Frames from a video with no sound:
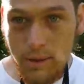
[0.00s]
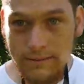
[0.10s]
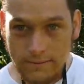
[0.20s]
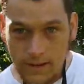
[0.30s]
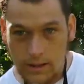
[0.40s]
and
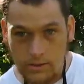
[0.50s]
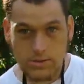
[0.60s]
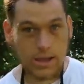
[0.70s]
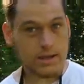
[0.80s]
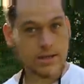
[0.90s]
white
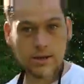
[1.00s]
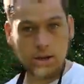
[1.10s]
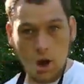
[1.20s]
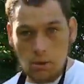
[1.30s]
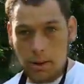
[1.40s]
videos. Now, I didn't
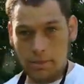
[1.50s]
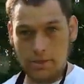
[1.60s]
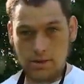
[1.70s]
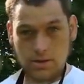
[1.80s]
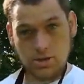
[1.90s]
know about
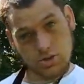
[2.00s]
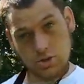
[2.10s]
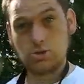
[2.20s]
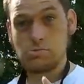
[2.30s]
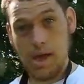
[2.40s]
this, as you
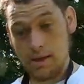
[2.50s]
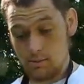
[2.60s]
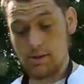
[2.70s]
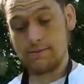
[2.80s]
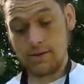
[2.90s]
can do black
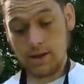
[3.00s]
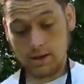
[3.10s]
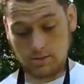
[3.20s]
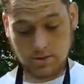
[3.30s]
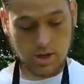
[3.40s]
and white
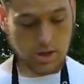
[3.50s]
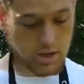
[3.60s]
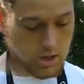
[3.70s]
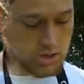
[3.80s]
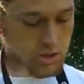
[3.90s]
videos.
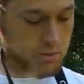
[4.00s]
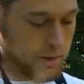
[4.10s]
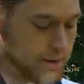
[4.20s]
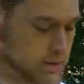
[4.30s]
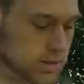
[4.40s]
So
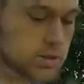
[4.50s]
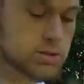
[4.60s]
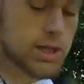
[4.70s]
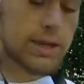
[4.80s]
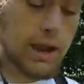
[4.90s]
basically, you
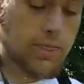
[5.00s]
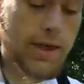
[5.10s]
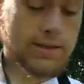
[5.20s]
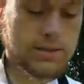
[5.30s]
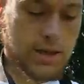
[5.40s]
set it on
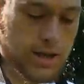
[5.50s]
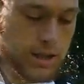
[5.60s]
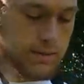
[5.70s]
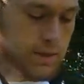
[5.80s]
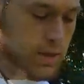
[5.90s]
that
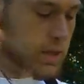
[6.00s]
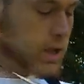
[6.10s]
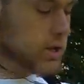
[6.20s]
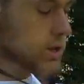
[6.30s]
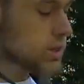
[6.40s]
setting,
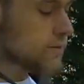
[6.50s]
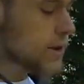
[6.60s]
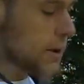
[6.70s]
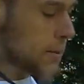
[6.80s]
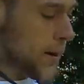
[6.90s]
and you hit the
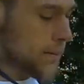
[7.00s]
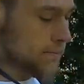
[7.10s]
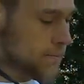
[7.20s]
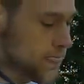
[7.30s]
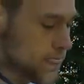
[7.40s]
video
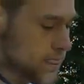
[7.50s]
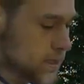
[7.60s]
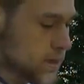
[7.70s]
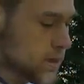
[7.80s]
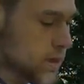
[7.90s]
button.
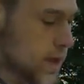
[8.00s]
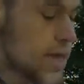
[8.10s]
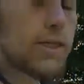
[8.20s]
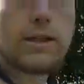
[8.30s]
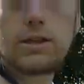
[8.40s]

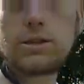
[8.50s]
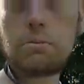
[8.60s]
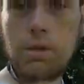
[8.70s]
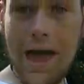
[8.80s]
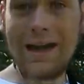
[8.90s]
And then it does a
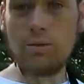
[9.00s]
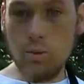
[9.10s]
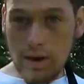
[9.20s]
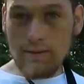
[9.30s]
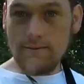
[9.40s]
black and
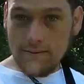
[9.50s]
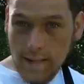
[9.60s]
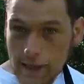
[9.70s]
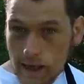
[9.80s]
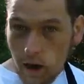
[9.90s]
white
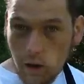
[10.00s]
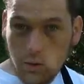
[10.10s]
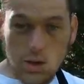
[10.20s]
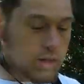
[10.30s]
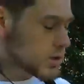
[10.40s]
video
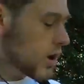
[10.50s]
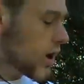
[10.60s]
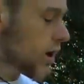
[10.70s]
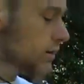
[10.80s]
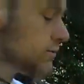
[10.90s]

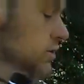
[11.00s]
of